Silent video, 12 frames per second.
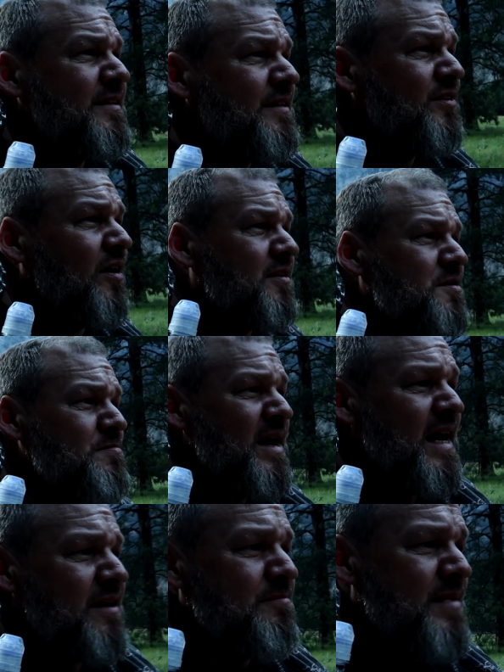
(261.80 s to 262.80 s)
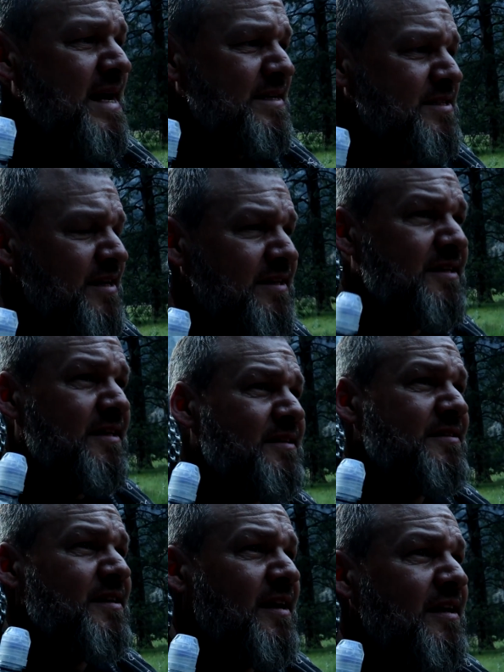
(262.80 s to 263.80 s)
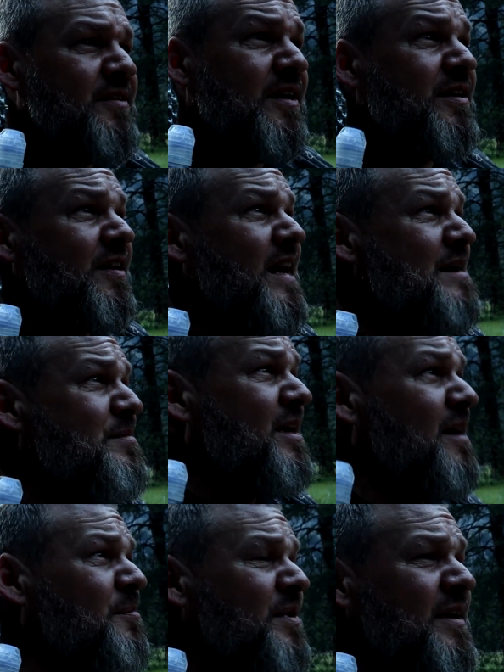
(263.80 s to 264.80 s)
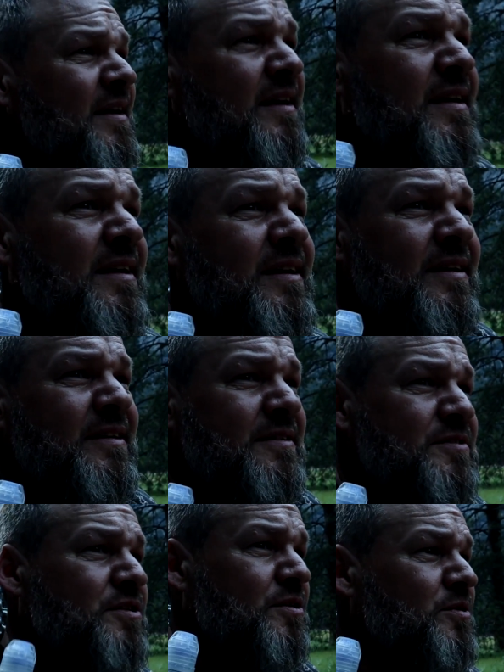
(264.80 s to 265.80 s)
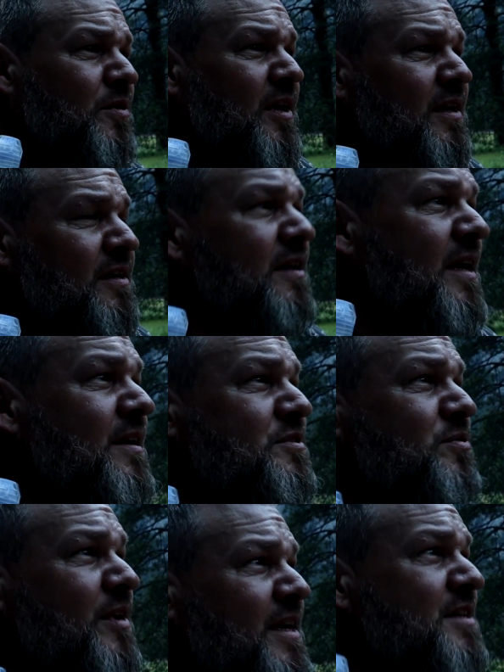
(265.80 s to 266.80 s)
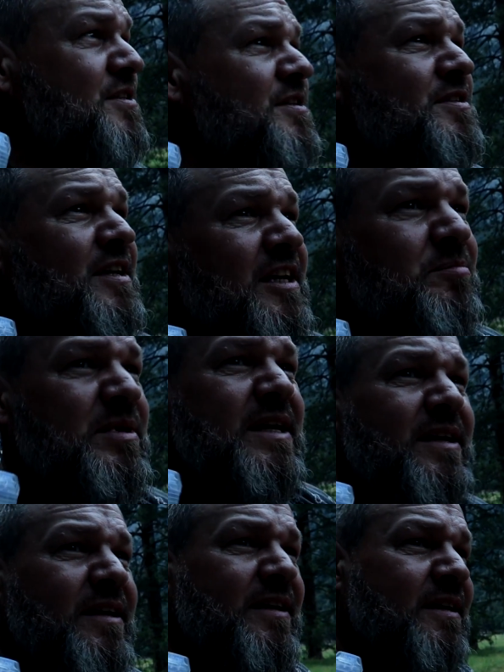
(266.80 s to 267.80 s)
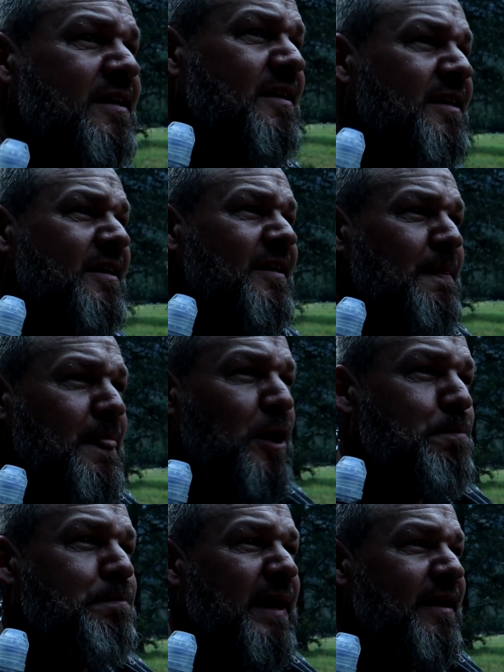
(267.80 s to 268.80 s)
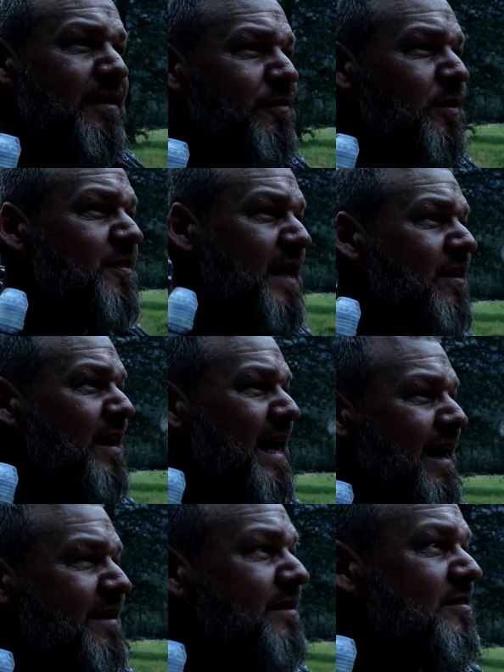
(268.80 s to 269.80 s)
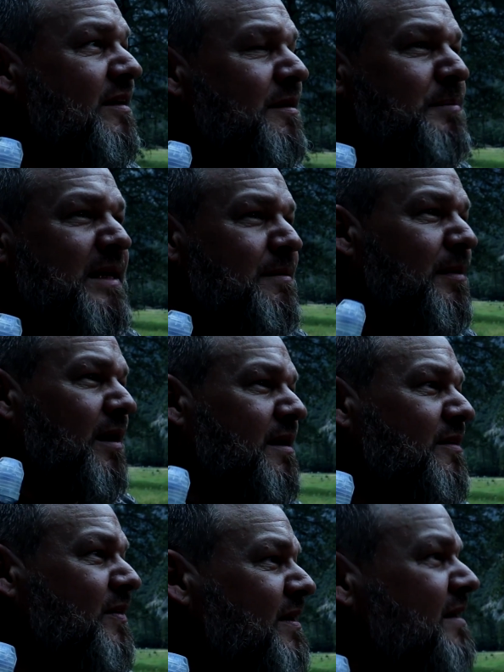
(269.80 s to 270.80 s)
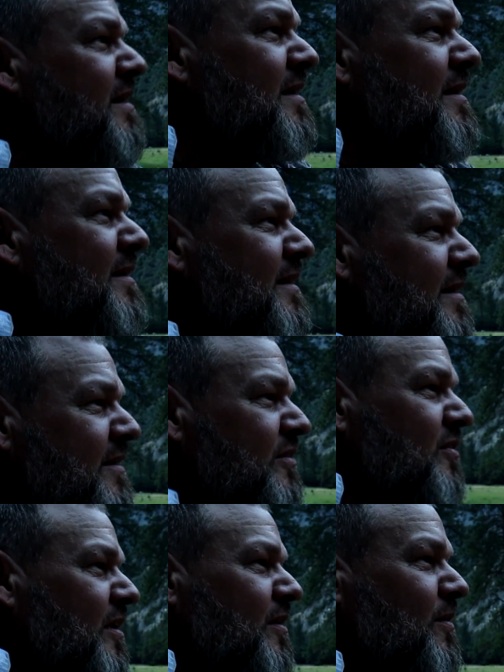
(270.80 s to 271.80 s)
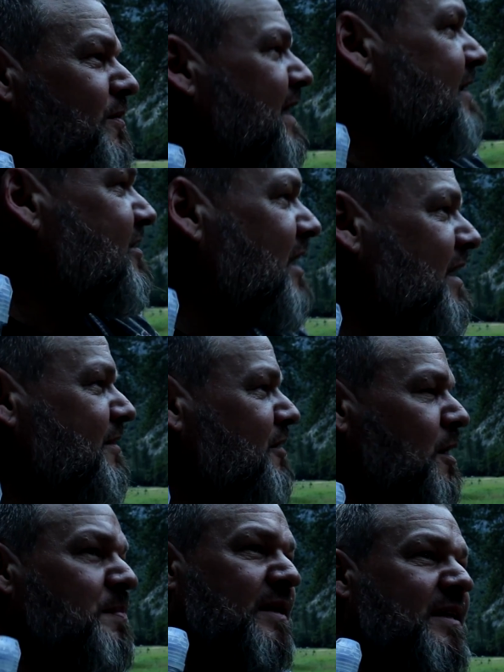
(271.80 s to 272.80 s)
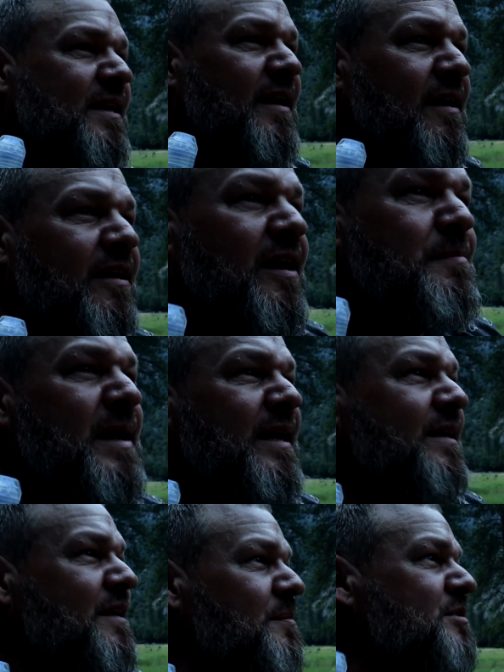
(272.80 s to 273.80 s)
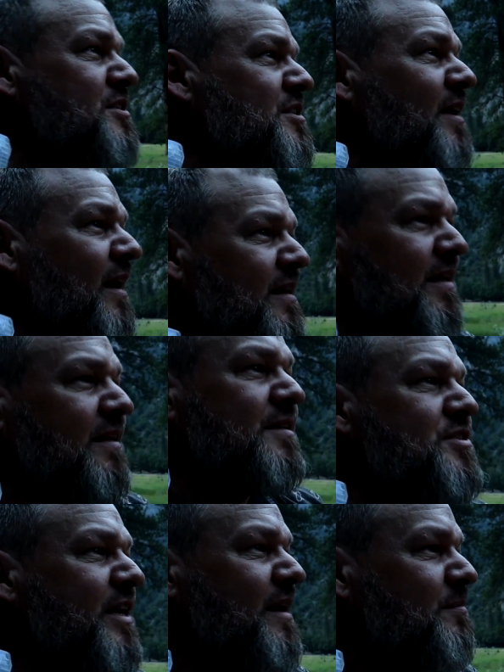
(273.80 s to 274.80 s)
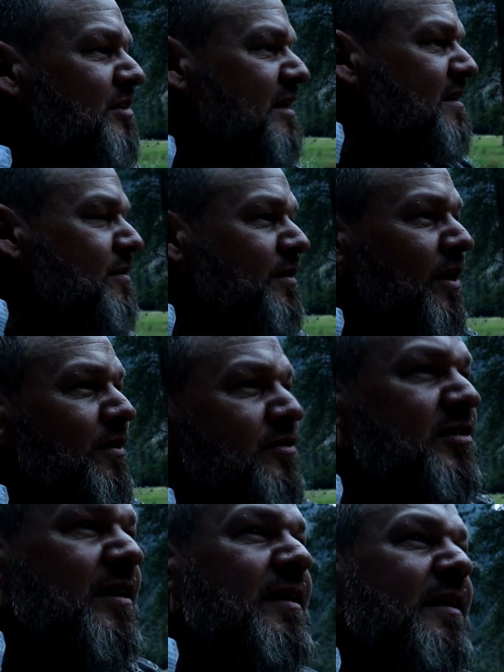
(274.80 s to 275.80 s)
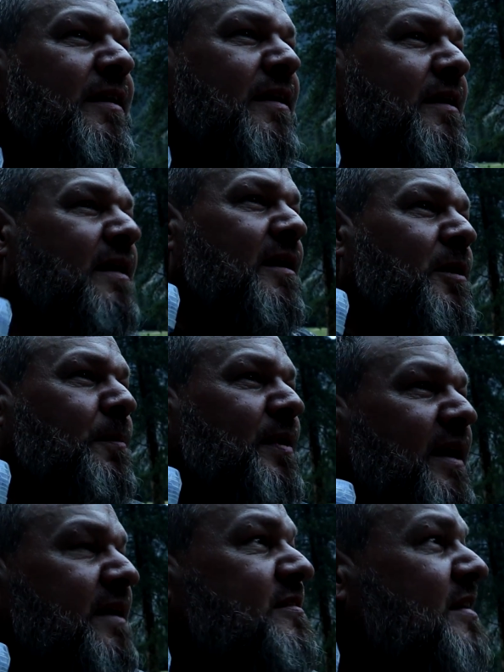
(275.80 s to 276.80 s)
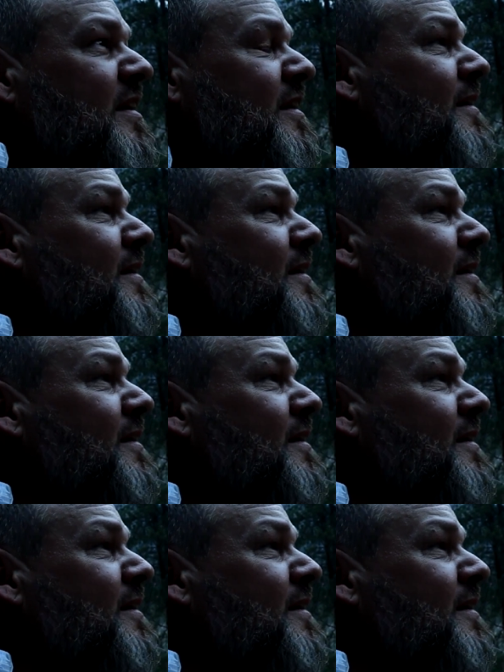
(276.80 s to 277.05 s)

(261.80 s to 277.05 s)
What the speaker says: did talk to Matt, and Matt said that the climb up to Cloud's Rest is going to be a bear with how hot it's going to be tomorrow. So that's kind of up in the air. I may end up just staying on the JMT, who knows. But